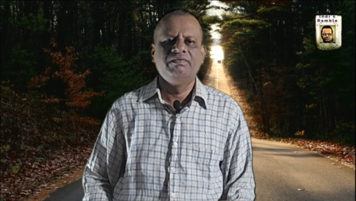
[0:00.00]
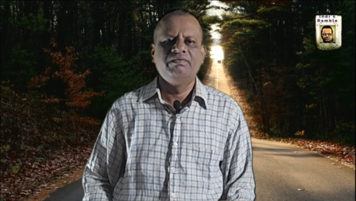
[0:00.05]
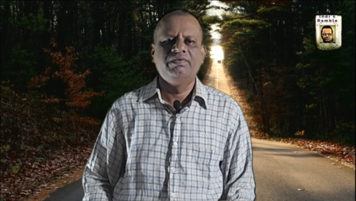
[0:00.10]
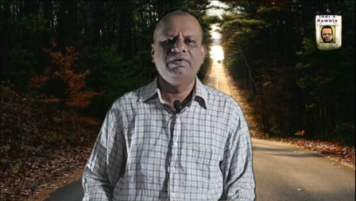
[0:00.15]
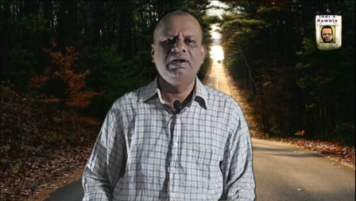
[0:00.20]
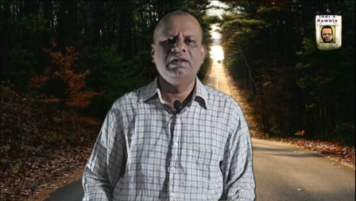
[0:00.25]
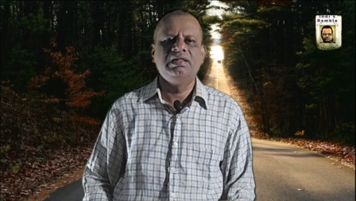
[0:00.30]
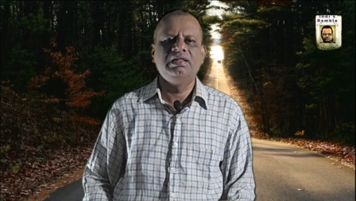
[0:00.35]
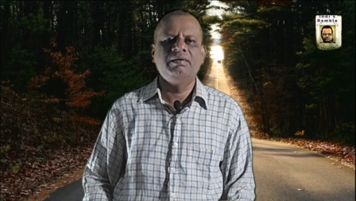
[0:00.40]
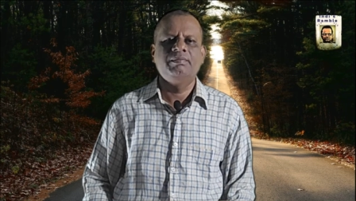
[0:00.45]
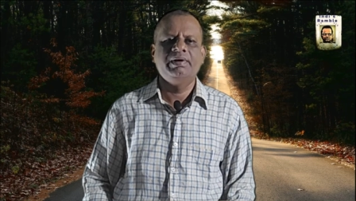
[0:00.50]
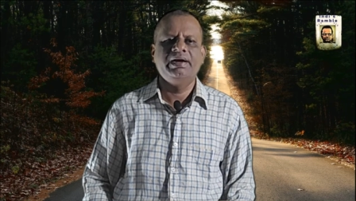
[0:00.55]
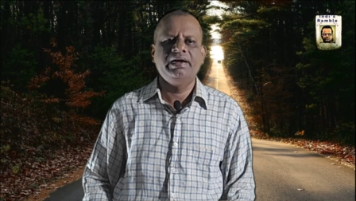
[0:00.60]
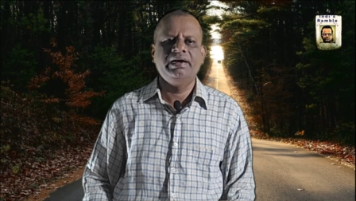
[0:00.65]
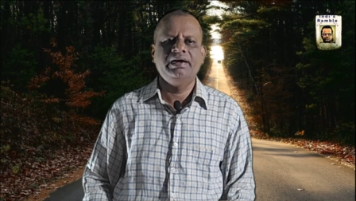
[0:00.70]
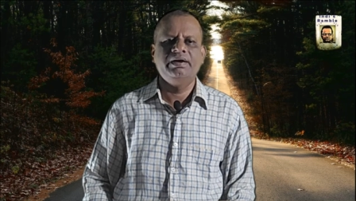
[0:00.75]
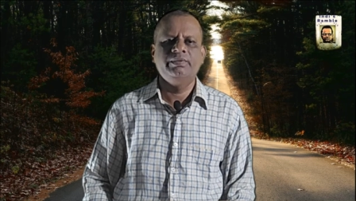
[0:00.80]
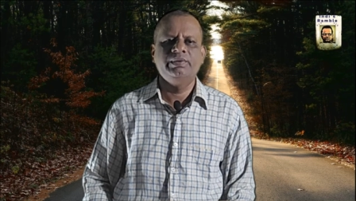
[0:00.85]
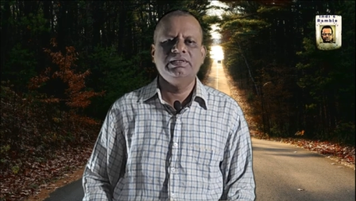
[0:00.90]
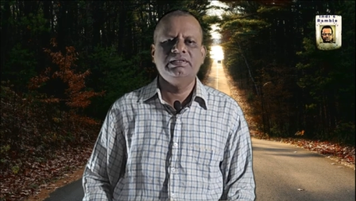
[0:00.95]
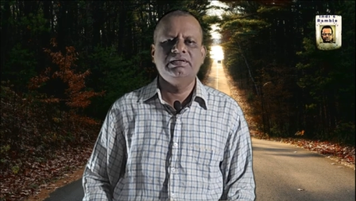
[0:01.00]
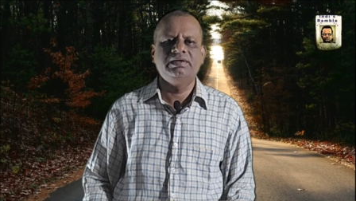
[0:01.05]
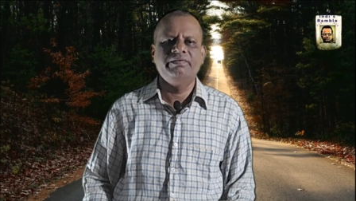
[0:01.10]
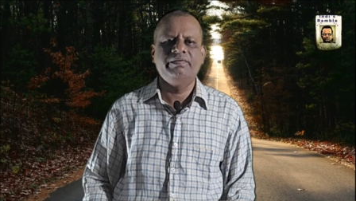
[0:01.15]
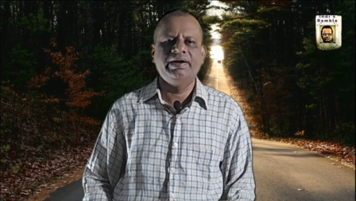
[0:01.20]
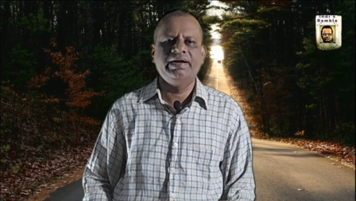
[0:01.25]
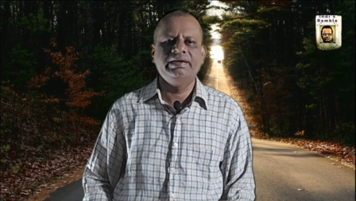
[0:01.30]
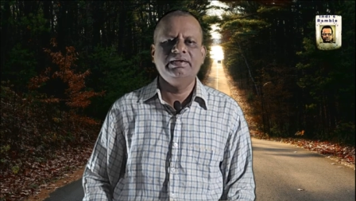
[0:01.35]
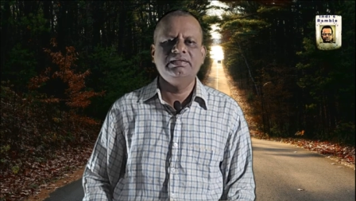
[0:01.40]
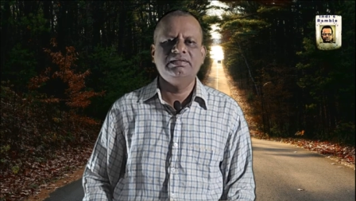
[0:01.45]
Fill the mind with
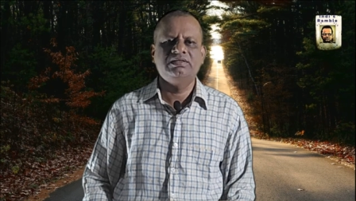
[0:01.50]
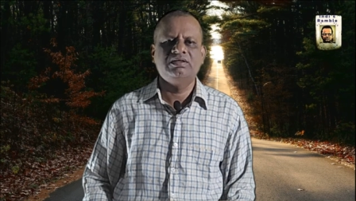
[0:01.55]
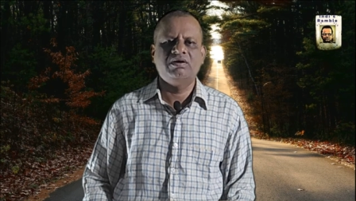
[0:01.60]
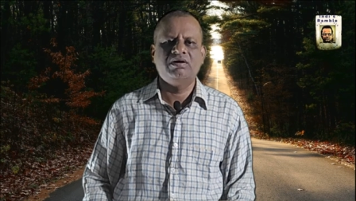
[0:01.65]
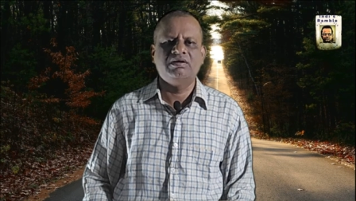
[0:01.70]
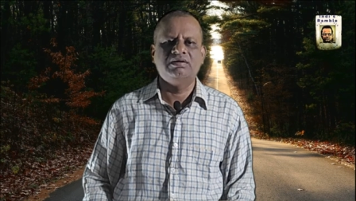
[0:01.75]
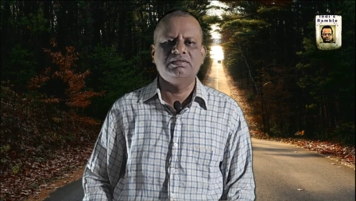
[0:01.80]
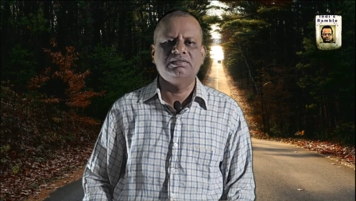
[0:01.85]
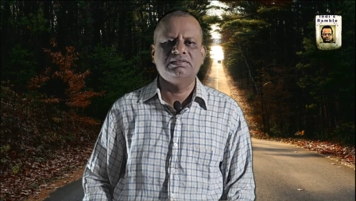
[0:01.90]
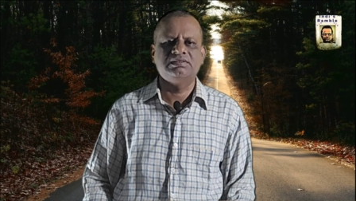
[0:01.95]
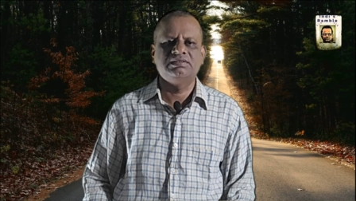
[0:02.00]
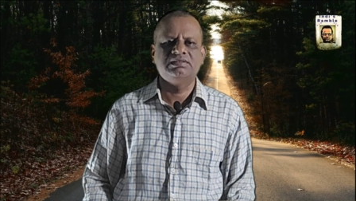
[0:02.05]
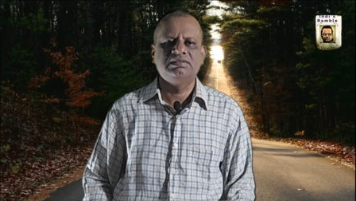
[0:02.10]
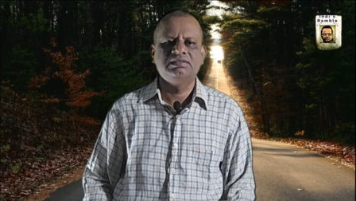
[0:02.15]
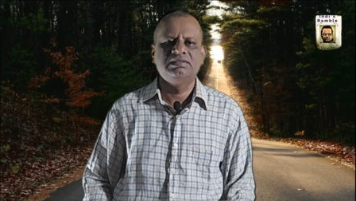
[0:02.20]
divine thoughts.